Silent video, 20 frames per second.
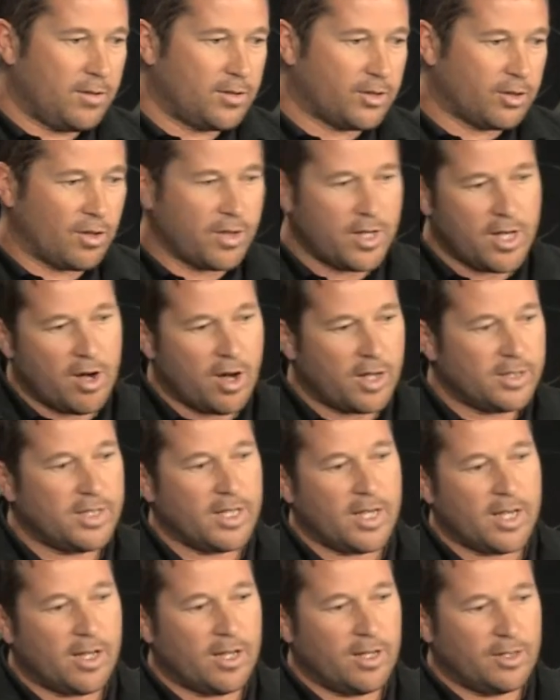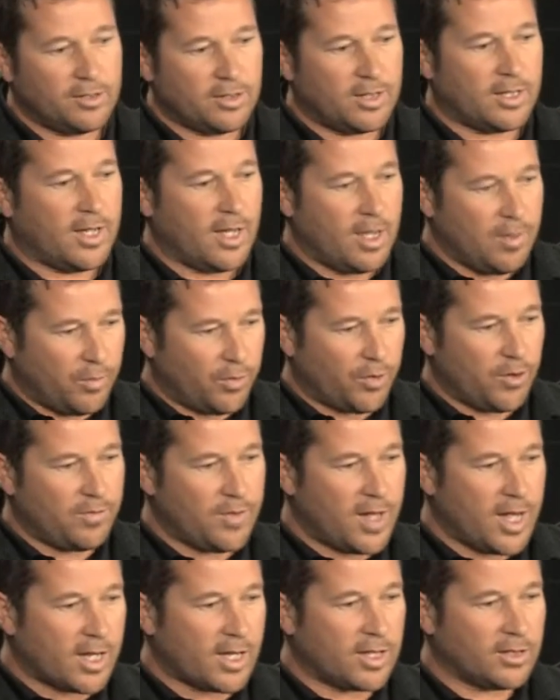so the idea is to
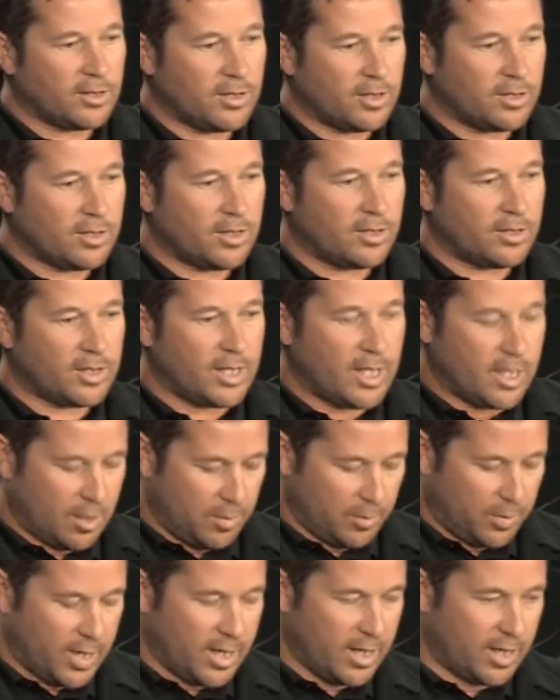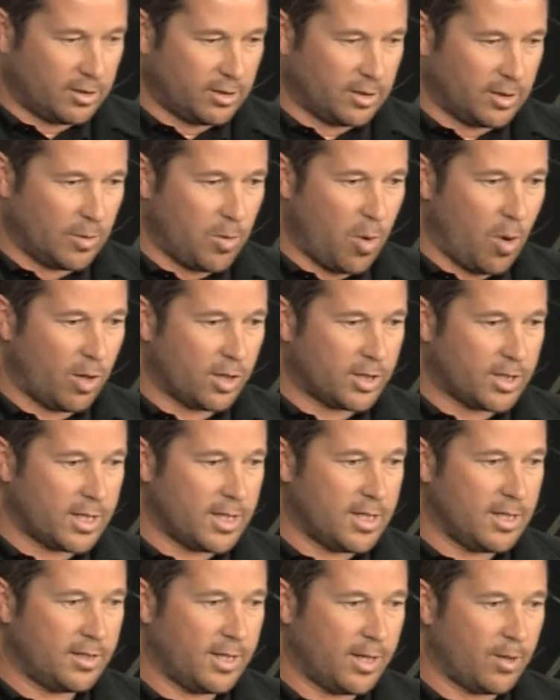improve that consistency, completeness and
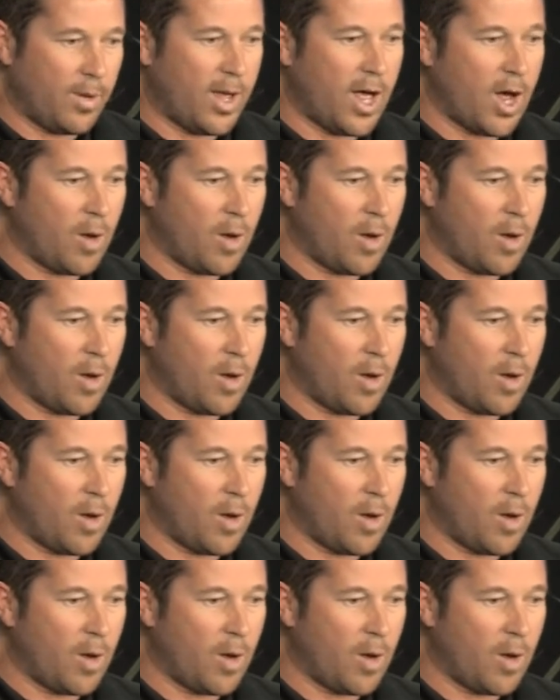quality. That'll